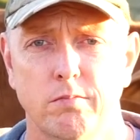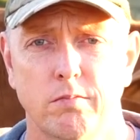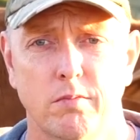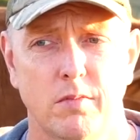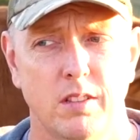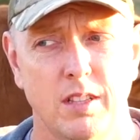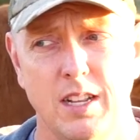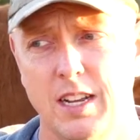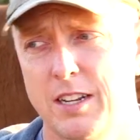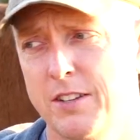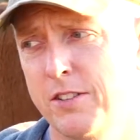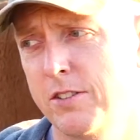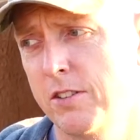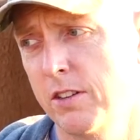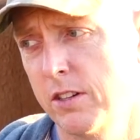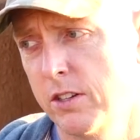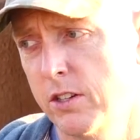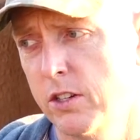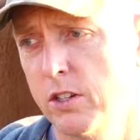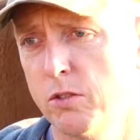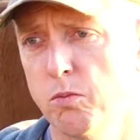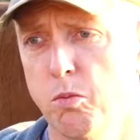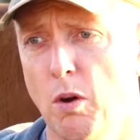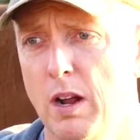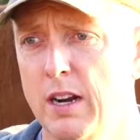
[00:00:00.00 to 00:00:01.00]
And that's not
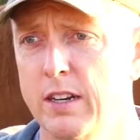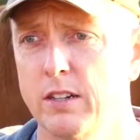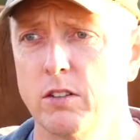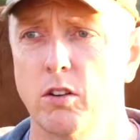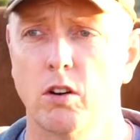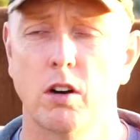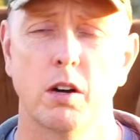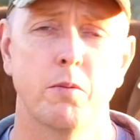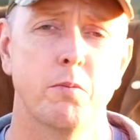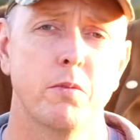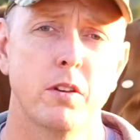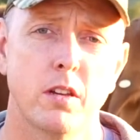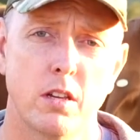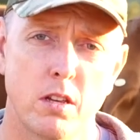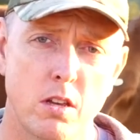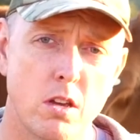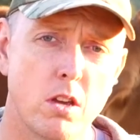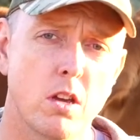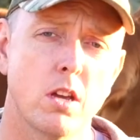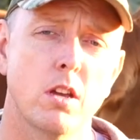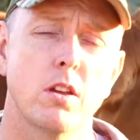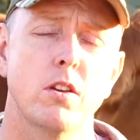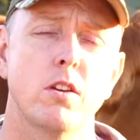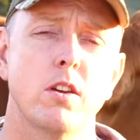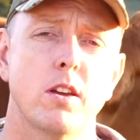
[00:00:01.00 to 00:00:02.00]
just one time.
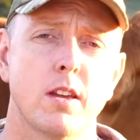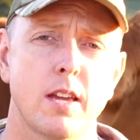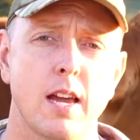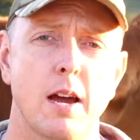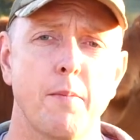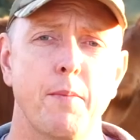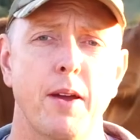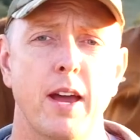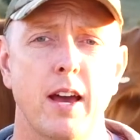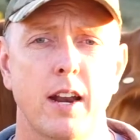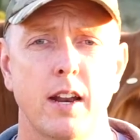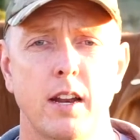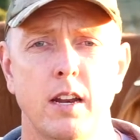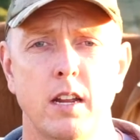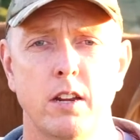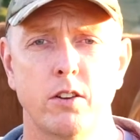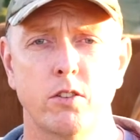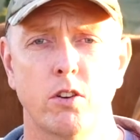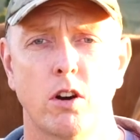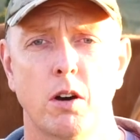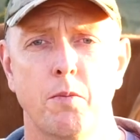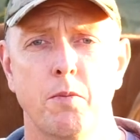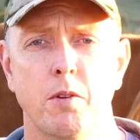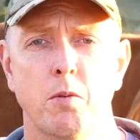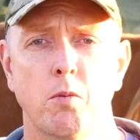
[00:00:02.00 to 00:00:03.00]
You come out
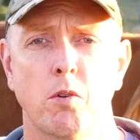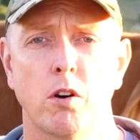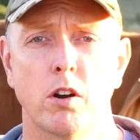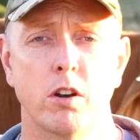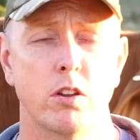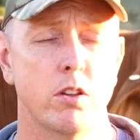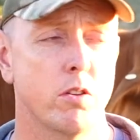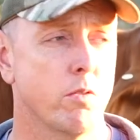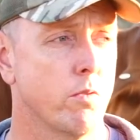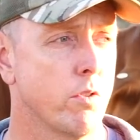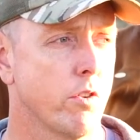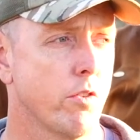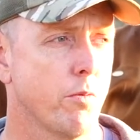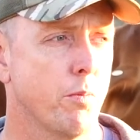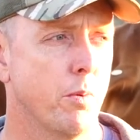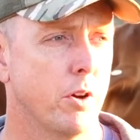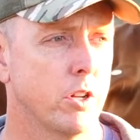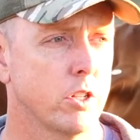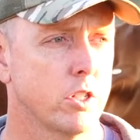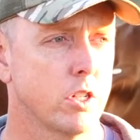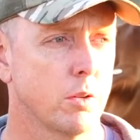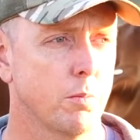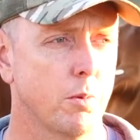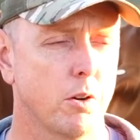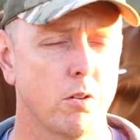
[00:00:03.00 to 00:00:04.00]
anytime you want. You're
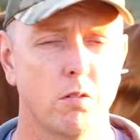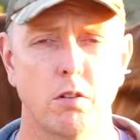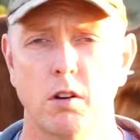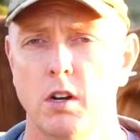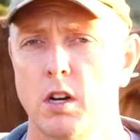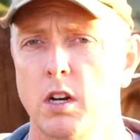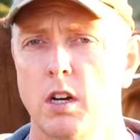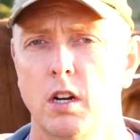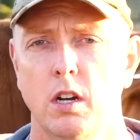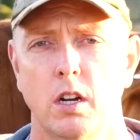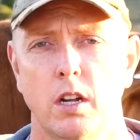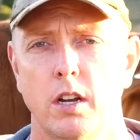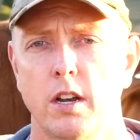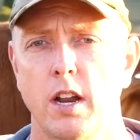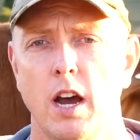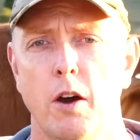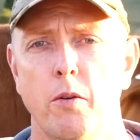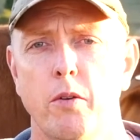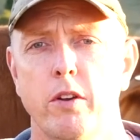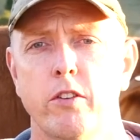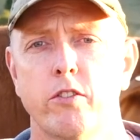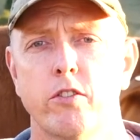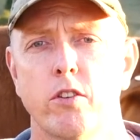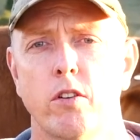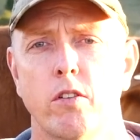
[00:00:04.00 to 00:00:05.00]
responsible,
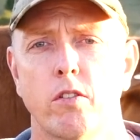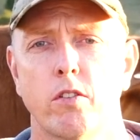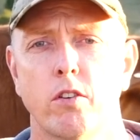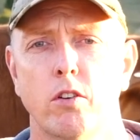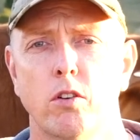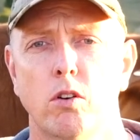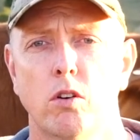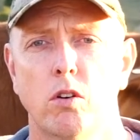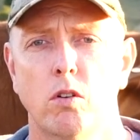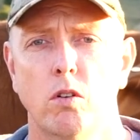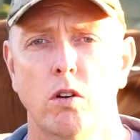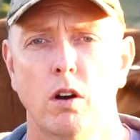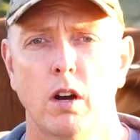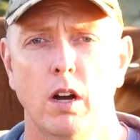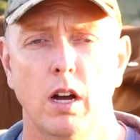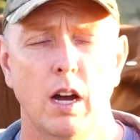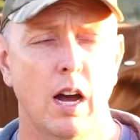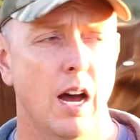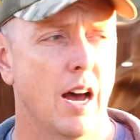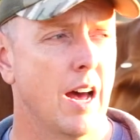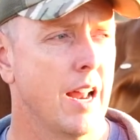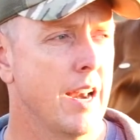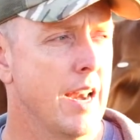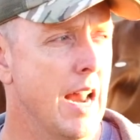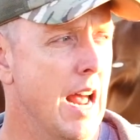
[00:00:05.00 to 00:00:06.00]
no issues at all.
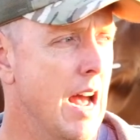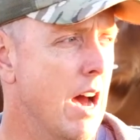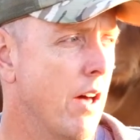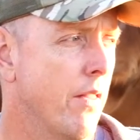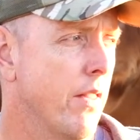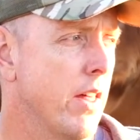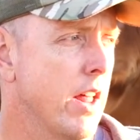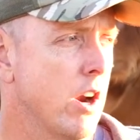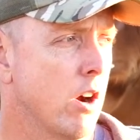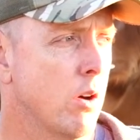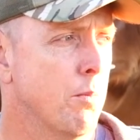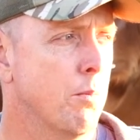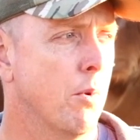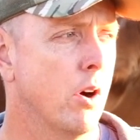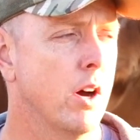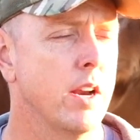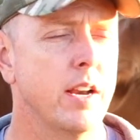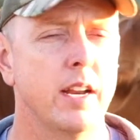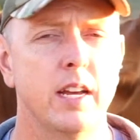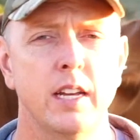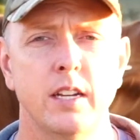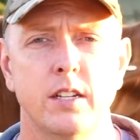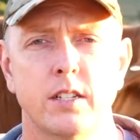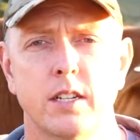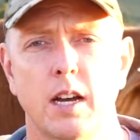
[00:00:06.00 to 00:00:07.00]
Now and then I might
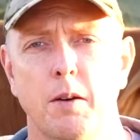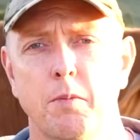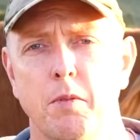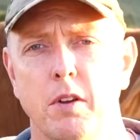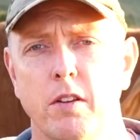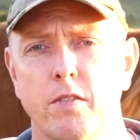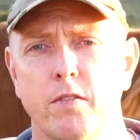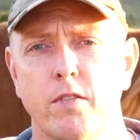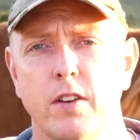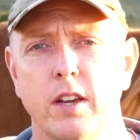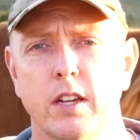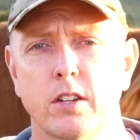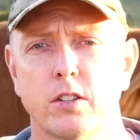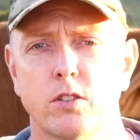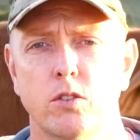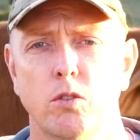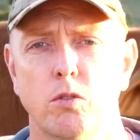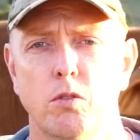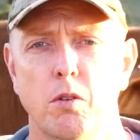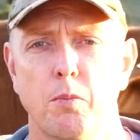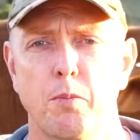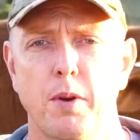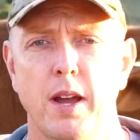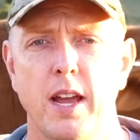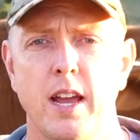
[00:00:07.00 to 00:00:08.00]
need something fixed or
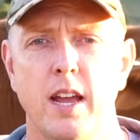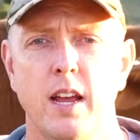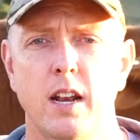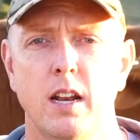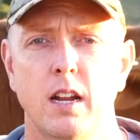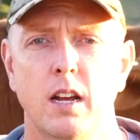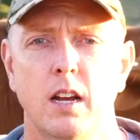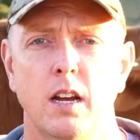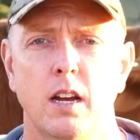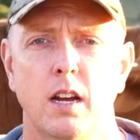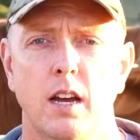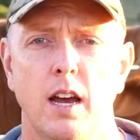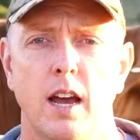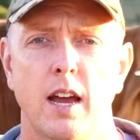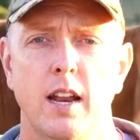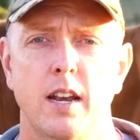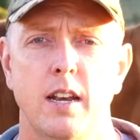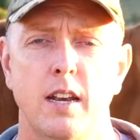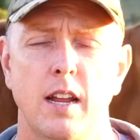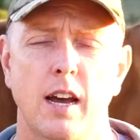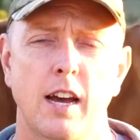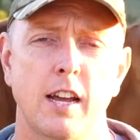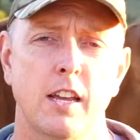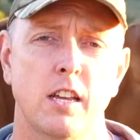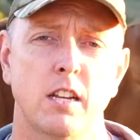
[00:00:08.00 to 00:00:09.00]
repaired,
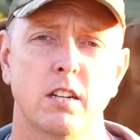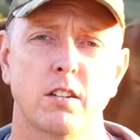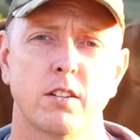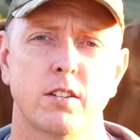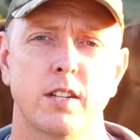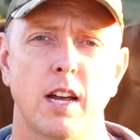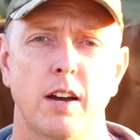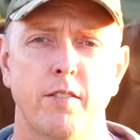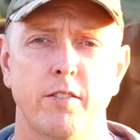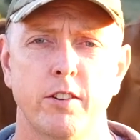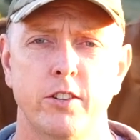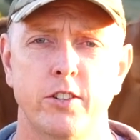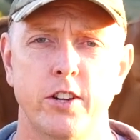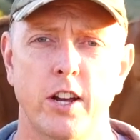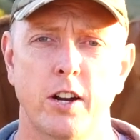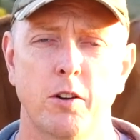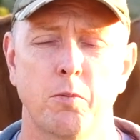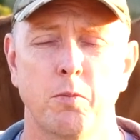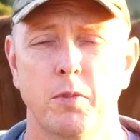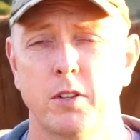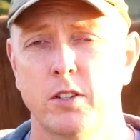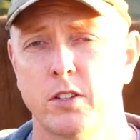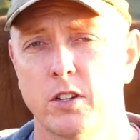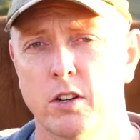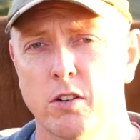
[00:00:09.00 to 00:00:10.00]
and you just have a
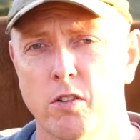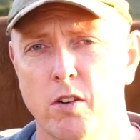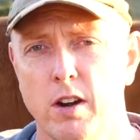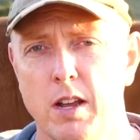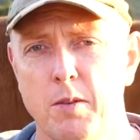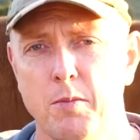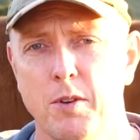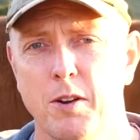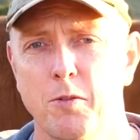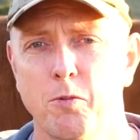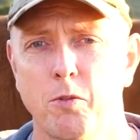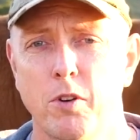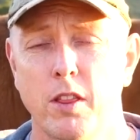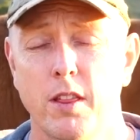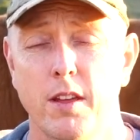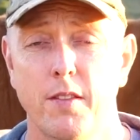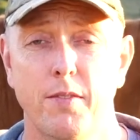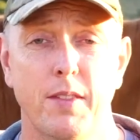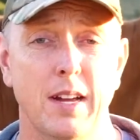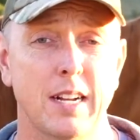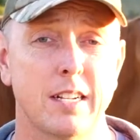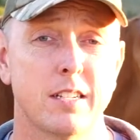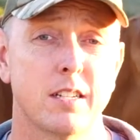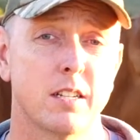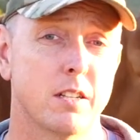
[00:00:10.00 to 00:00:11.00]
gentleman's agreement with it.
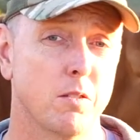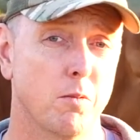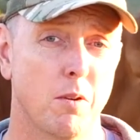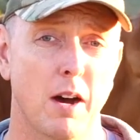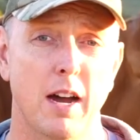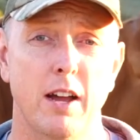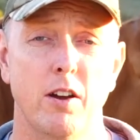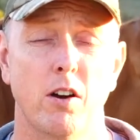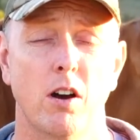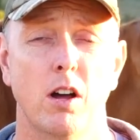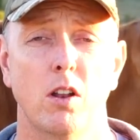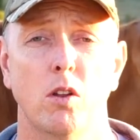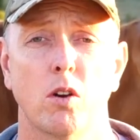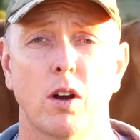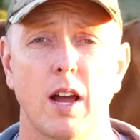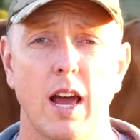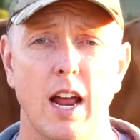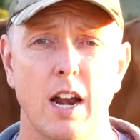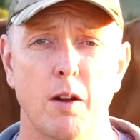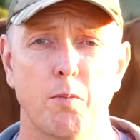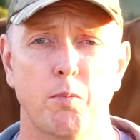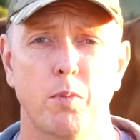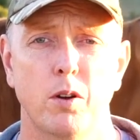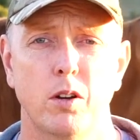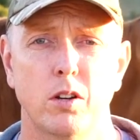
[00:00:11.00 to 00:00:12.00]
That's the way I look at
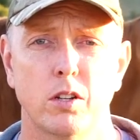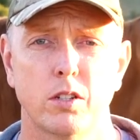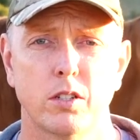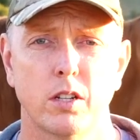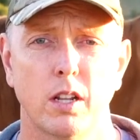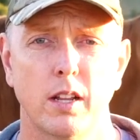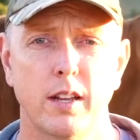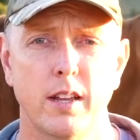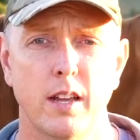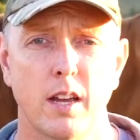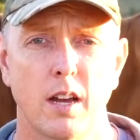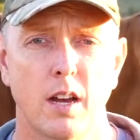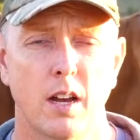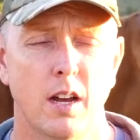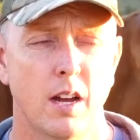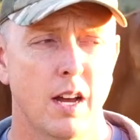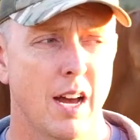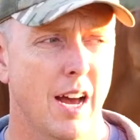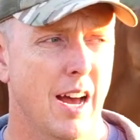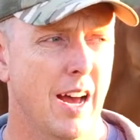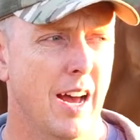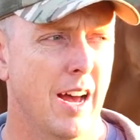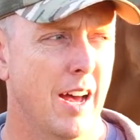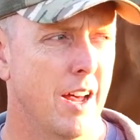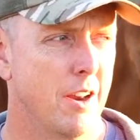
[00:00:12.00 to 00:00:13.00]
it personally.
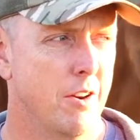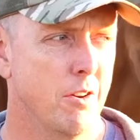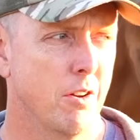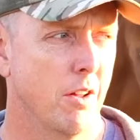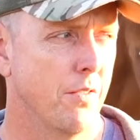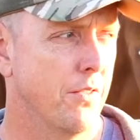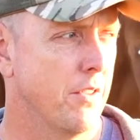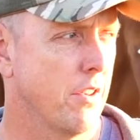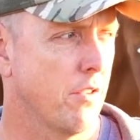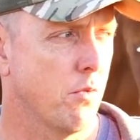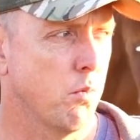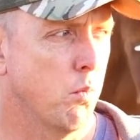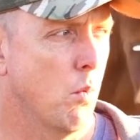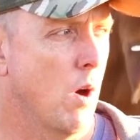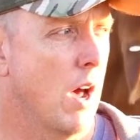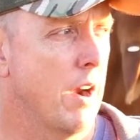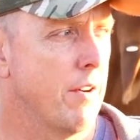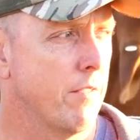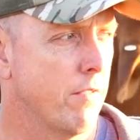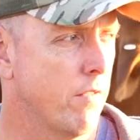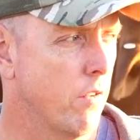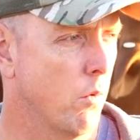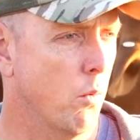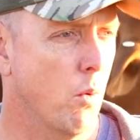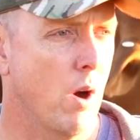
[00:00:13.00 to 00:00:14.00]
Not this
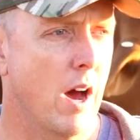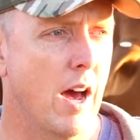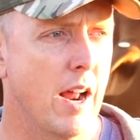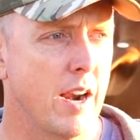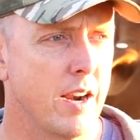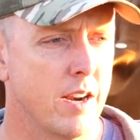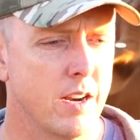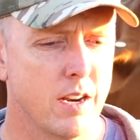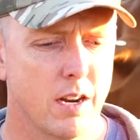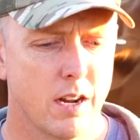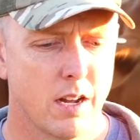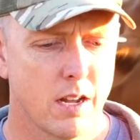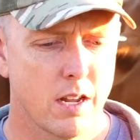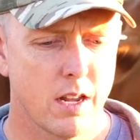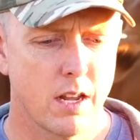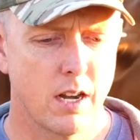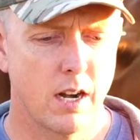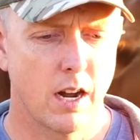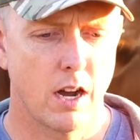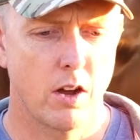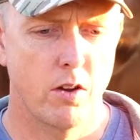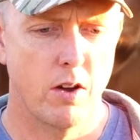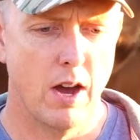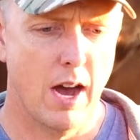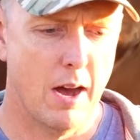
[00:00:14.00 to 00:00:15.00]
one for one, you
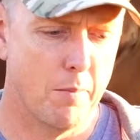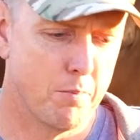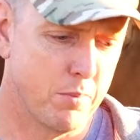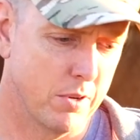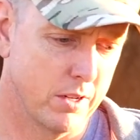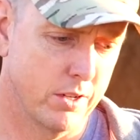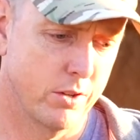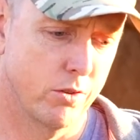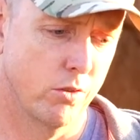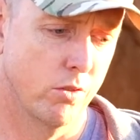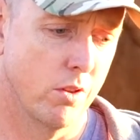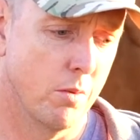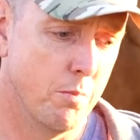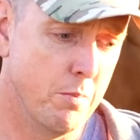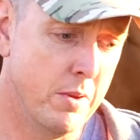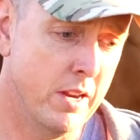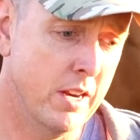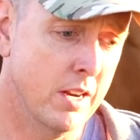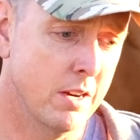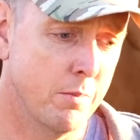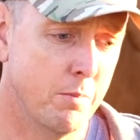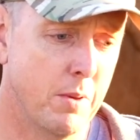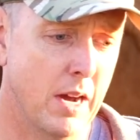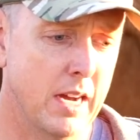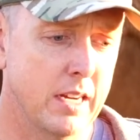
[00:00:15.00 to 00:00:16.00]
know, up until the
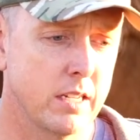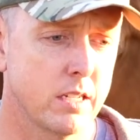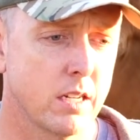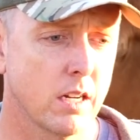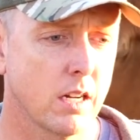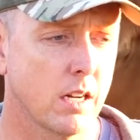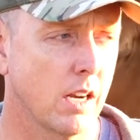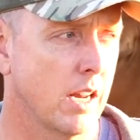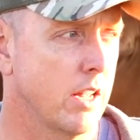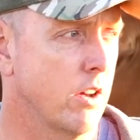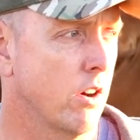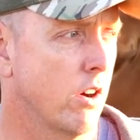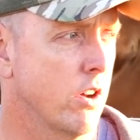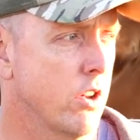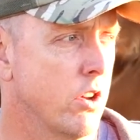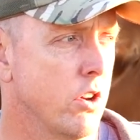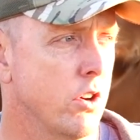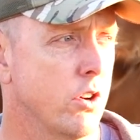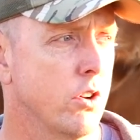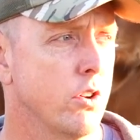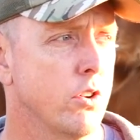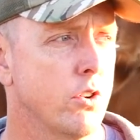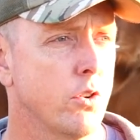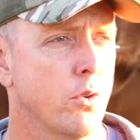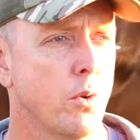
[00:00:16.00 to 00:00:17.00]
minute basically. Oh, you
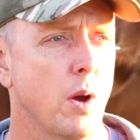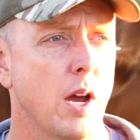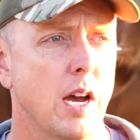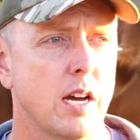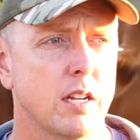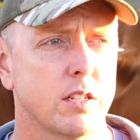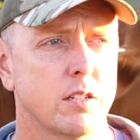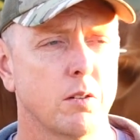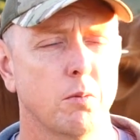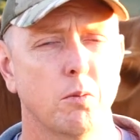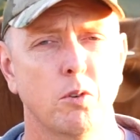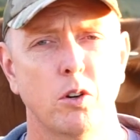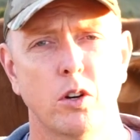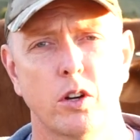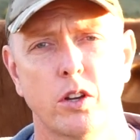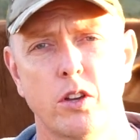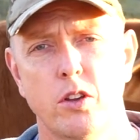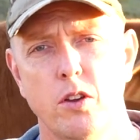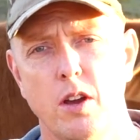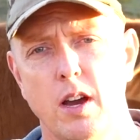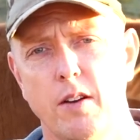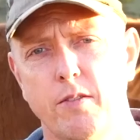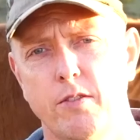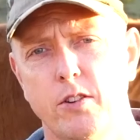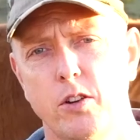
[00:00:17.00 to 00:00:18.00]
do 2 hours of work,
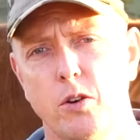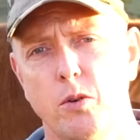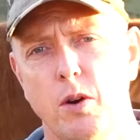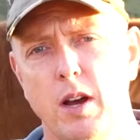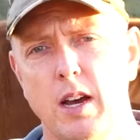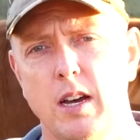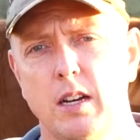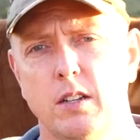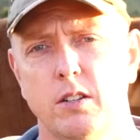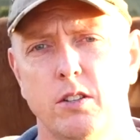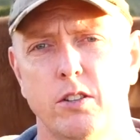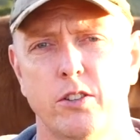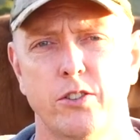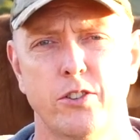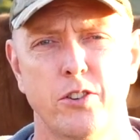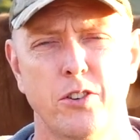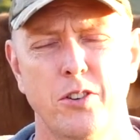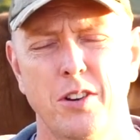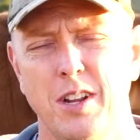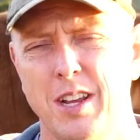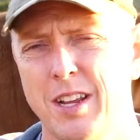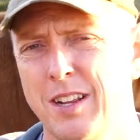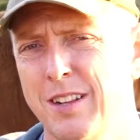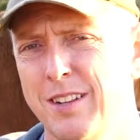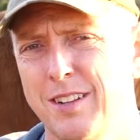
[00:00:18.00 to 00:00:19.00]
you have 2 hours of
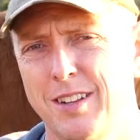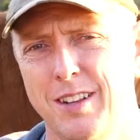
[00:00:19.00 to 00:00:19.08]
shooting.